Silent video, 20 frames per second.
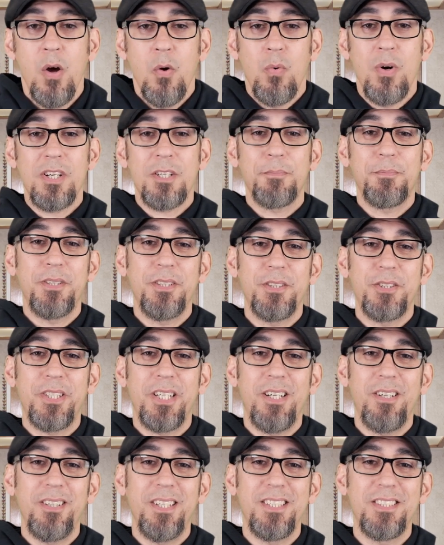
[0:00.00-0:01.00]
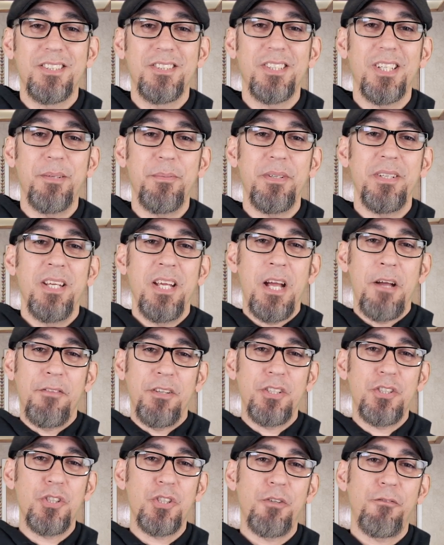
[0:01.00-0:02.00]
Welcome to the channel, ladies and gentlemen. If
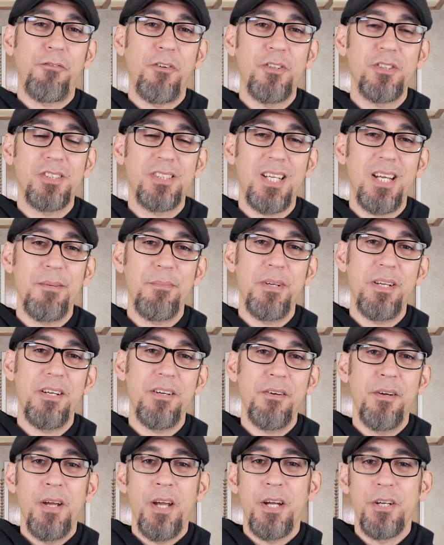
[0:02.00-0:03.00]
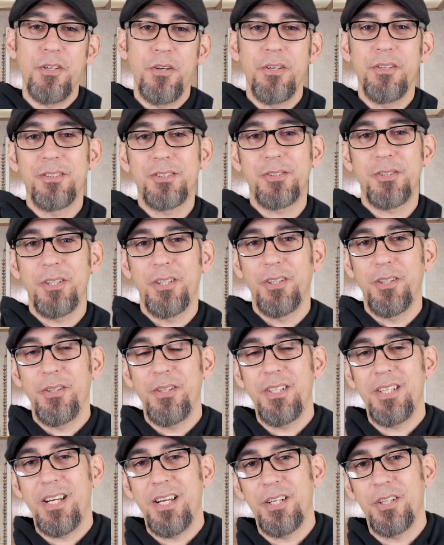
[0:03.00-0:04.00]
this is your first time here and you're interested in
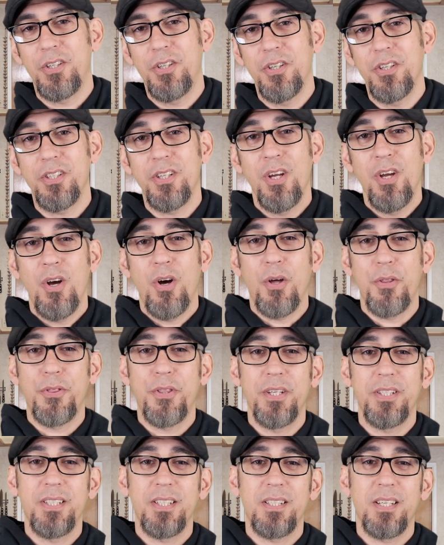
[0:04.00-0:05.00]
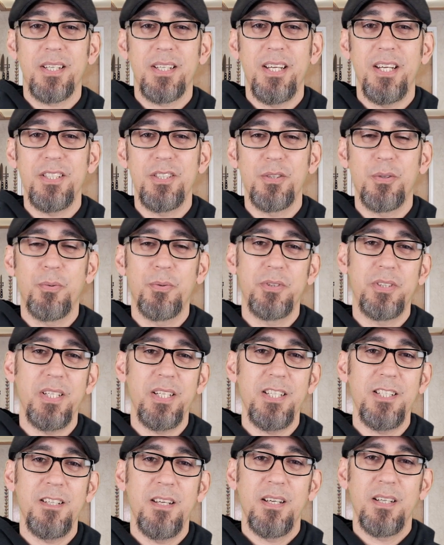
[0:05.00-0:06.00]
learning how to cook authentic Cajun
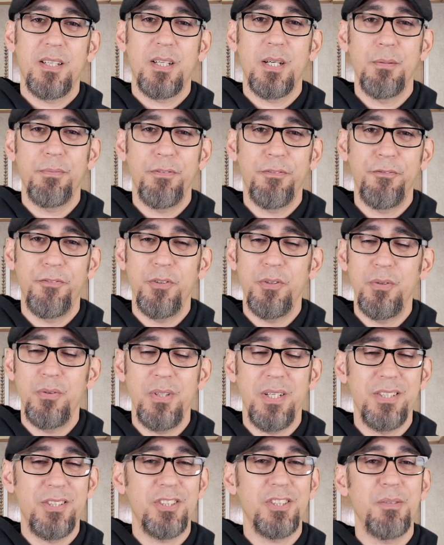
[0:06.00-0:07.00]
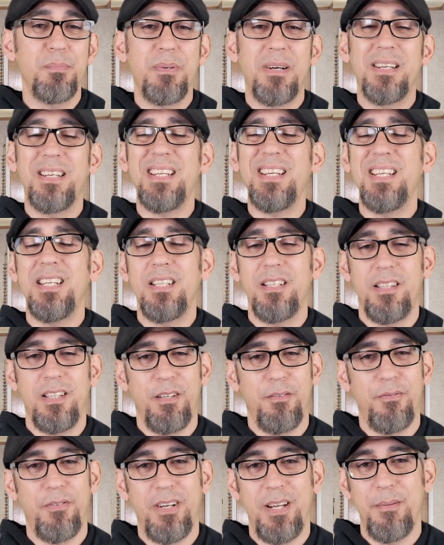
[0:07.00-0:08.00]
cuisine, comfort food, and just about
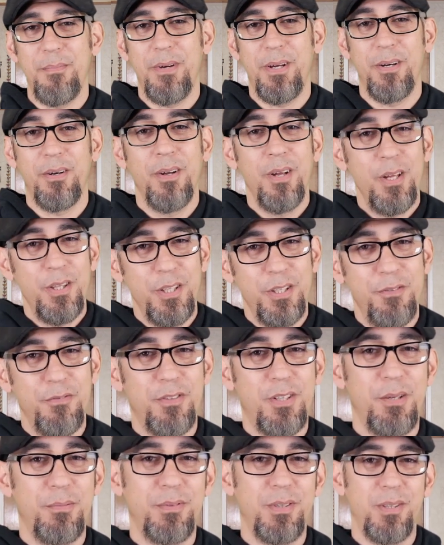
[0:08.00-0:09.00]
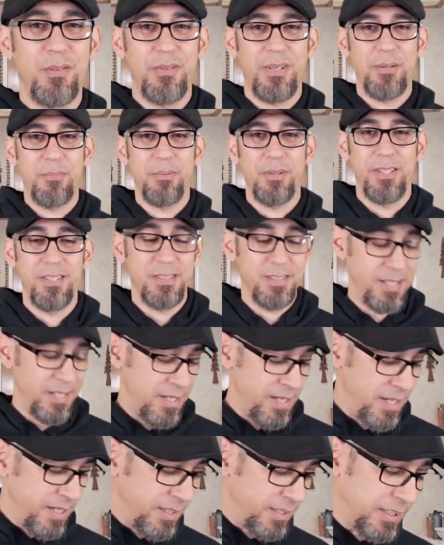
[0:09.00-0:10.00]
anything for that matter, then you've come to the right place.
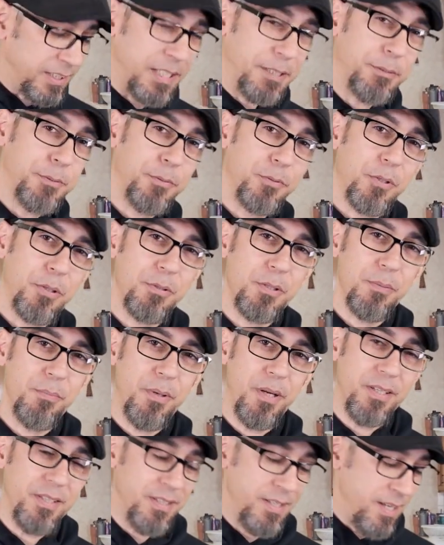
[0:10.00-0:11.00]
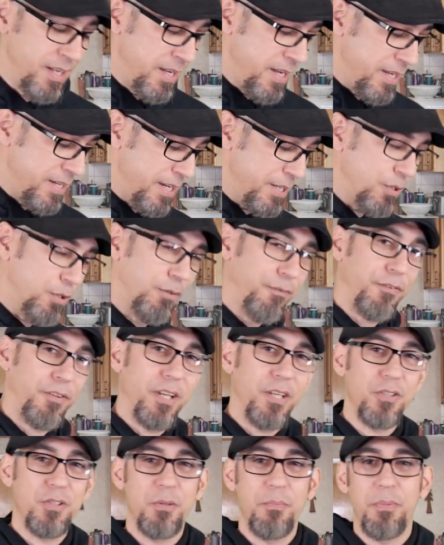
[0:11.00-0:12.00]
Click that subscription button and that
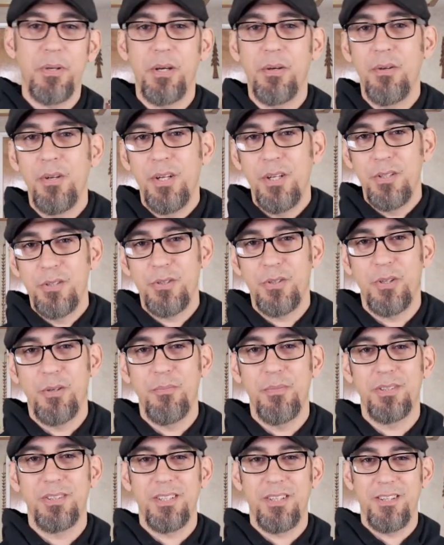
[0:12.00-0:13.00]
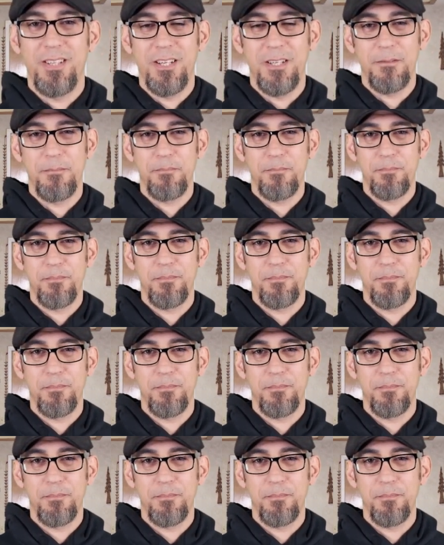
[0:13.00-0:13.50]
notification bell so you don't miss a thing.